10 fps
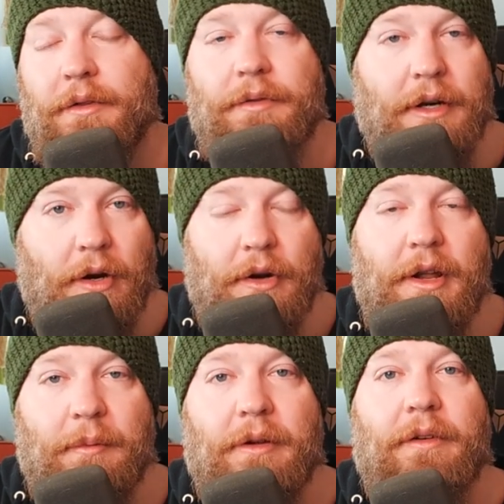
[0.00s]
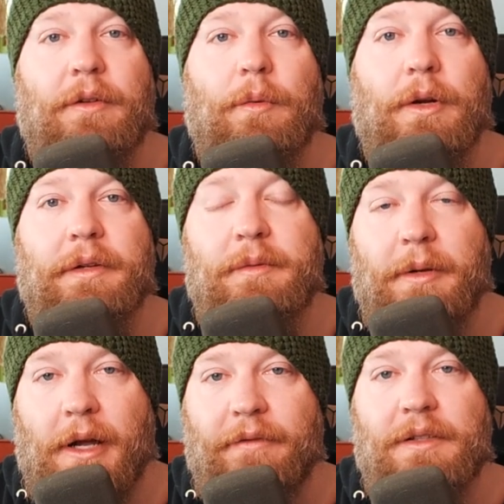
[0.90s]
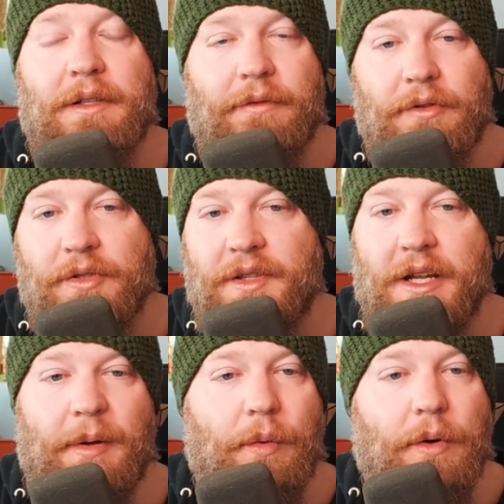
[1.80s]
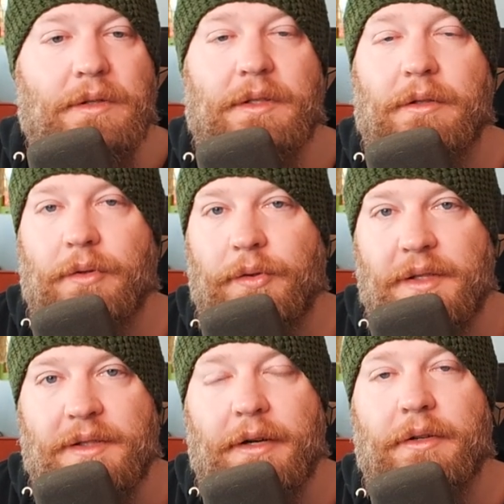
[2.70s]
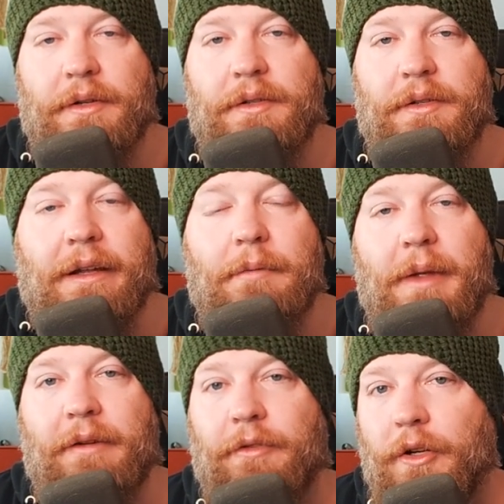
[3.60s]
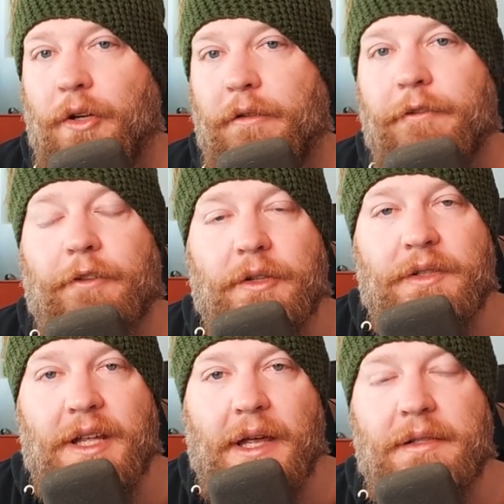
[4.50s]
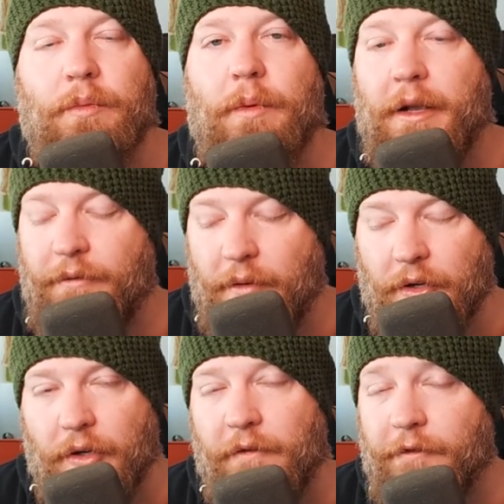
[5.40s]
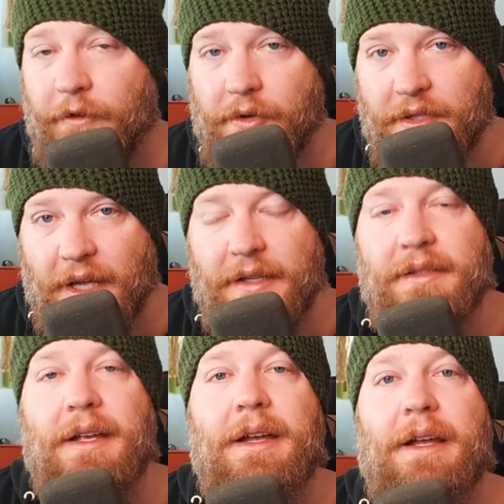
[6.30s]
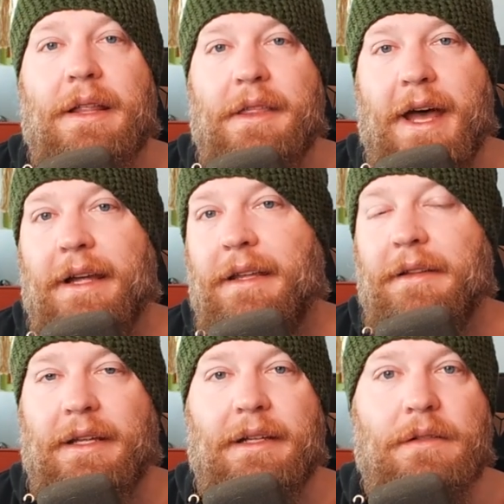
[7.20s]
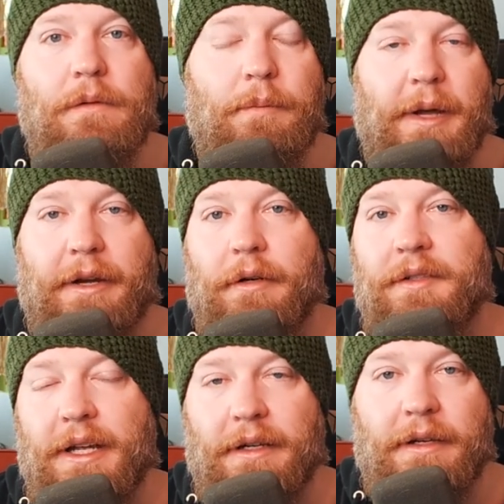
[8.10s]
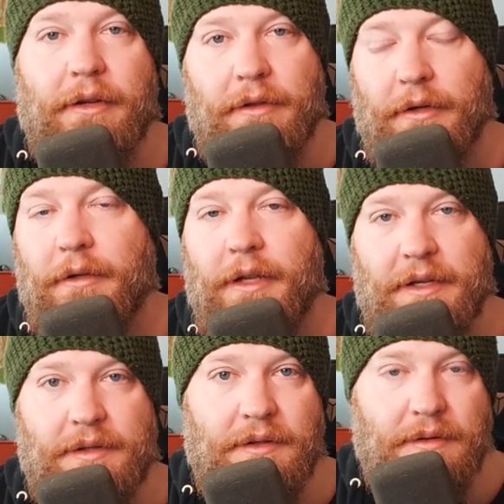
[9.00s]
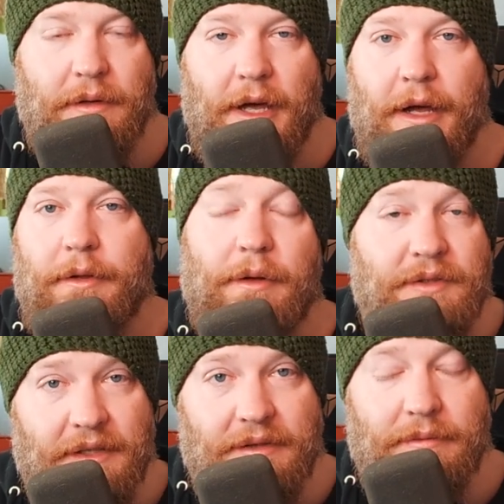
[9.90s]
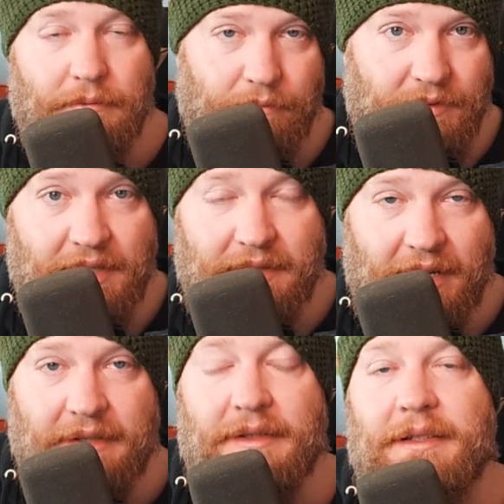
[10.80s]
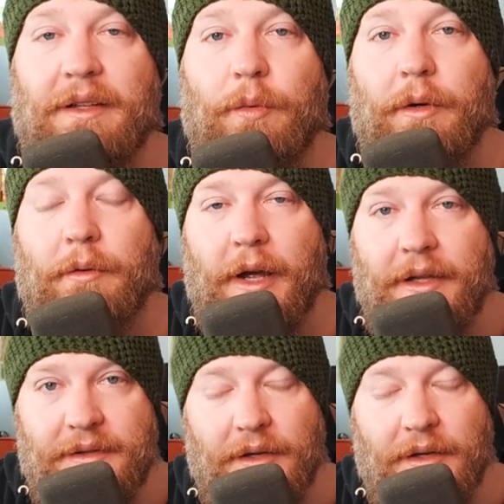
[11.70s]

There are a number of other words, but obviously, if you just think about words that include these letters, that can make for a good first guess, and if you have a good first guess, that can lead to better secondary, third guesses. You have six guesses to get the word right.